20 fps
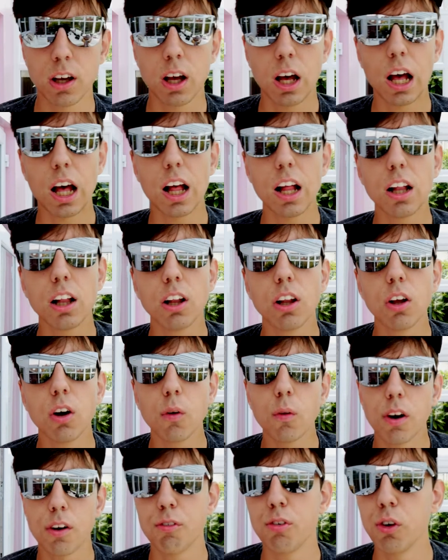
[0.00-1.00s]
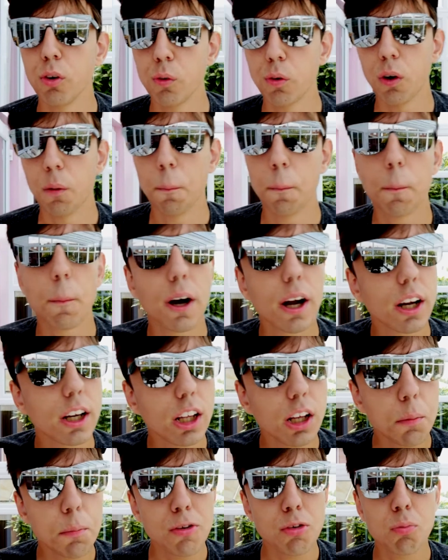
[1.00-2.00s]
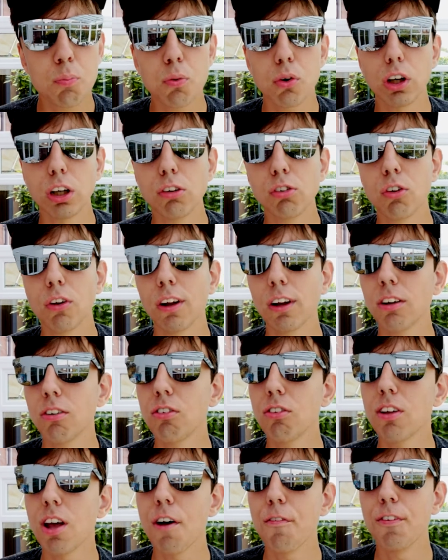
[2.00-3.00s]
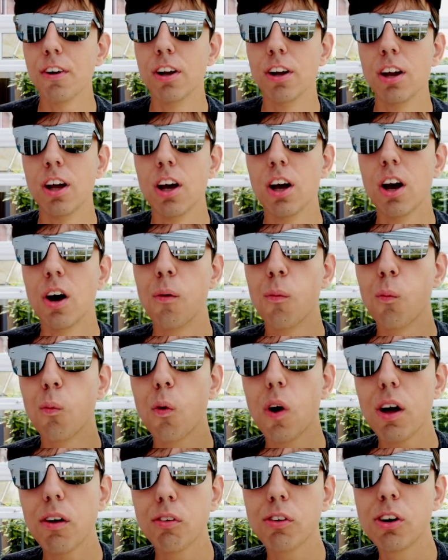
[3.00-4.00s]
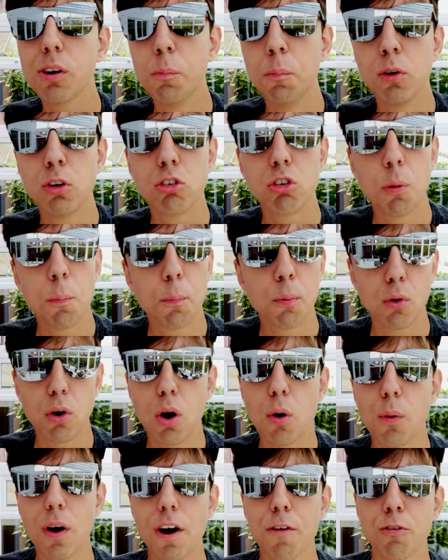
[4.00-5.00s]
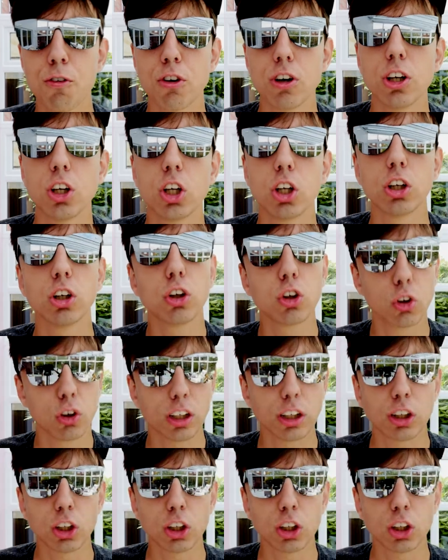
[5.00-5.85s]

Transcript: Hello everyone, my name is British Vlogger 7 and welcome to Bro Average Trick